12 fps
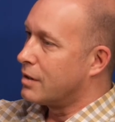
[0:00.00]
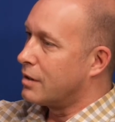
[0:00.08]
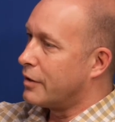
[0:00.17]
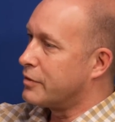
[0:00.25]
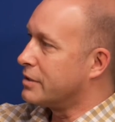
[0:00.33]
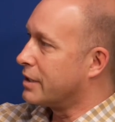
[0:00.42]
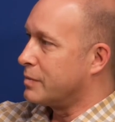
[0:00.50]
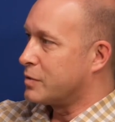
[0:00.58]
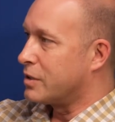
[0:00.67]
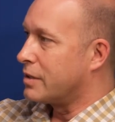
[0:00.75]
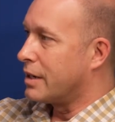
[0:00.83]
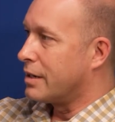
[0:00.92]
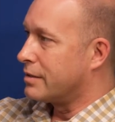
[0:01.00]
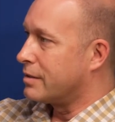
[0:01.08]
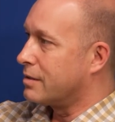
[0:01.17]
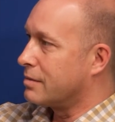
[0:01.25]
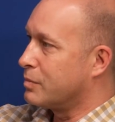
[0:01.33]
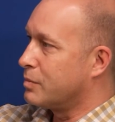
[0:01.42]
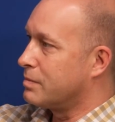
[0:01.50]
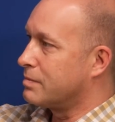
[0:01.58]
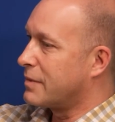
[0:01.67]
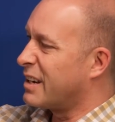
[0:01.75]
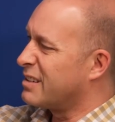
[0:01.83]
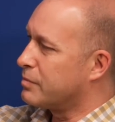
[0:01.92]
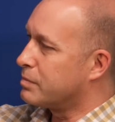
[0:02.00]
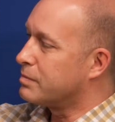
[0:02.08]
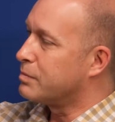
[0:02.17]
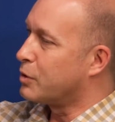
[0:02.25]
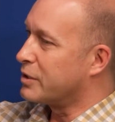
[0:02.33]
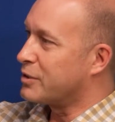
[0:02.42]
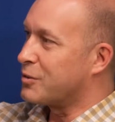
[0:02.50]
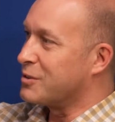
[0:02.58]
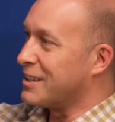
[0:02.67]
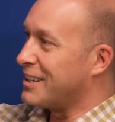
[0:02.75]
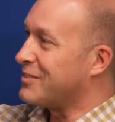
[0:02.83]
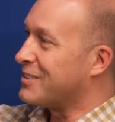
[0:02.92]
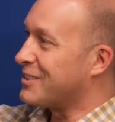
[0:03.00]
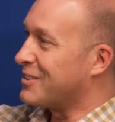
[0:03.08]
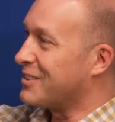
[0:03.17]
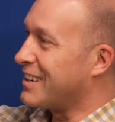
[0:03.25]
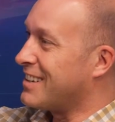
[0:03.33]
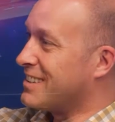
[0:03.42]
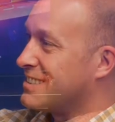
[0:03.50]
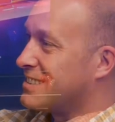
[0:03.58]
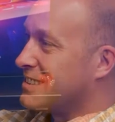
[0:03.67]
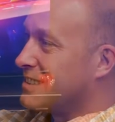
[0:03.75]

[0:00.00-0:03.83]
Oftentimes they're not, and they're kind of putting their own life at their own hands.